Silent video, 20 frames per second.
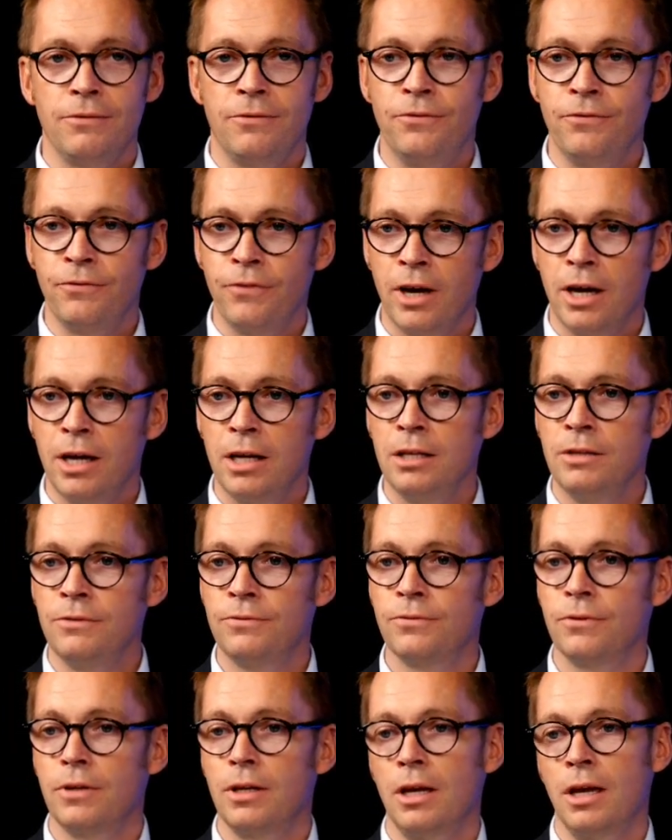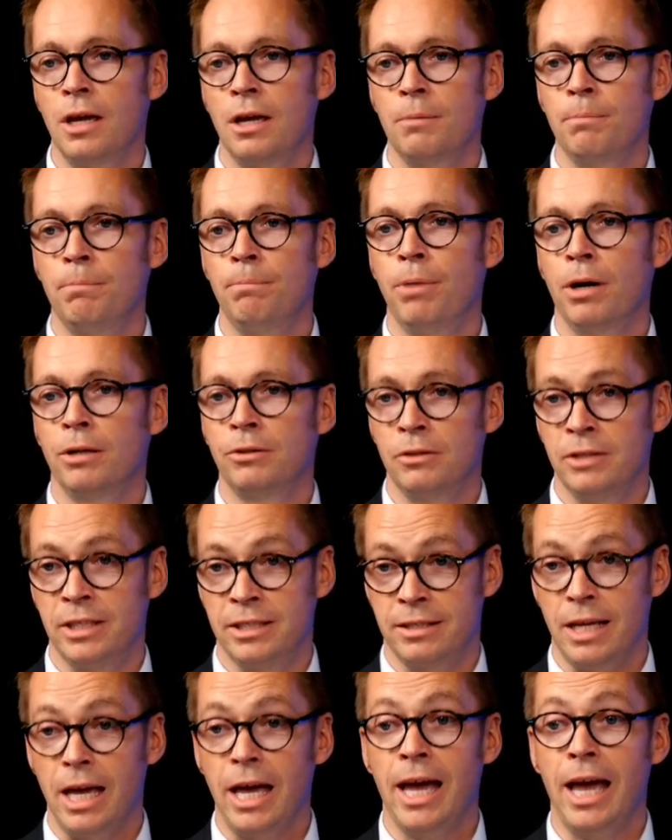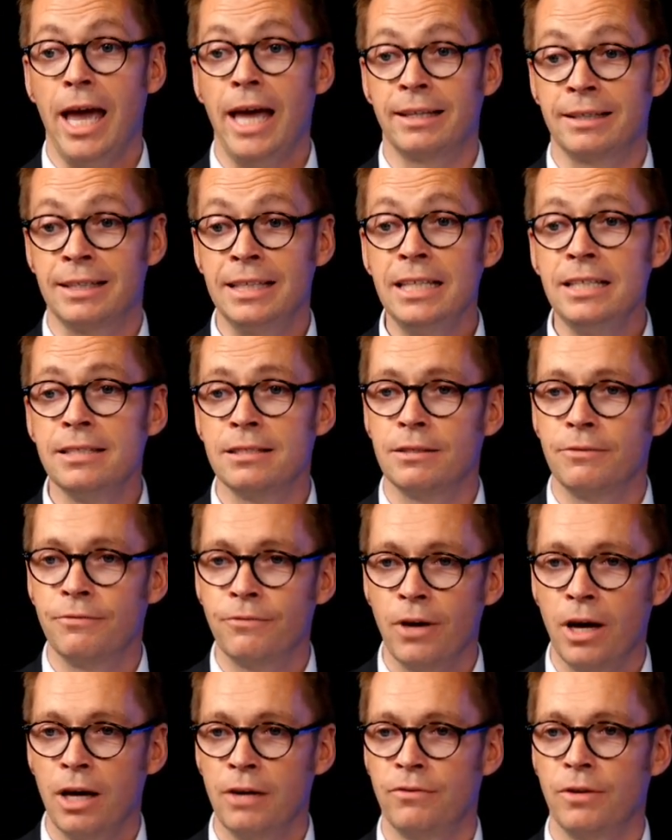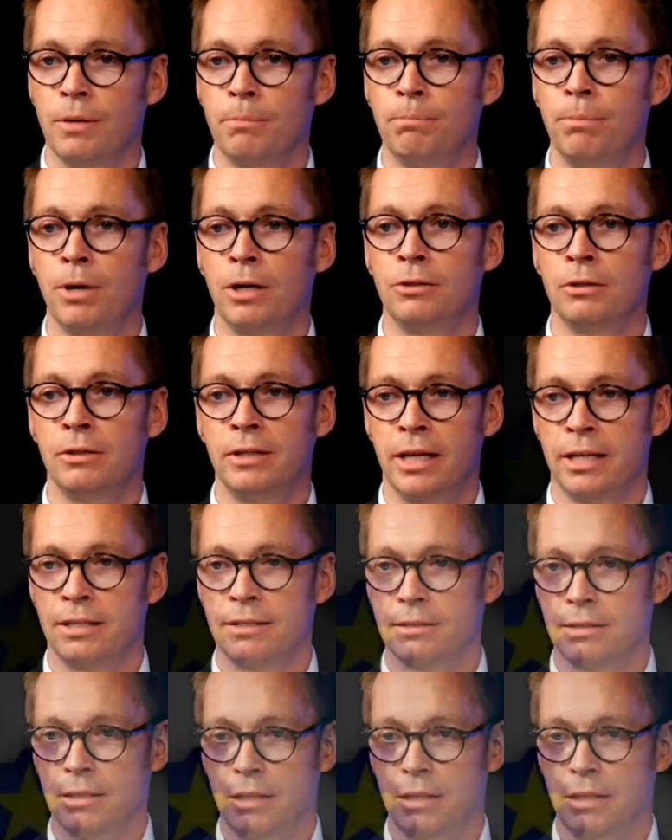five bottlenecks, at least five bottlenecks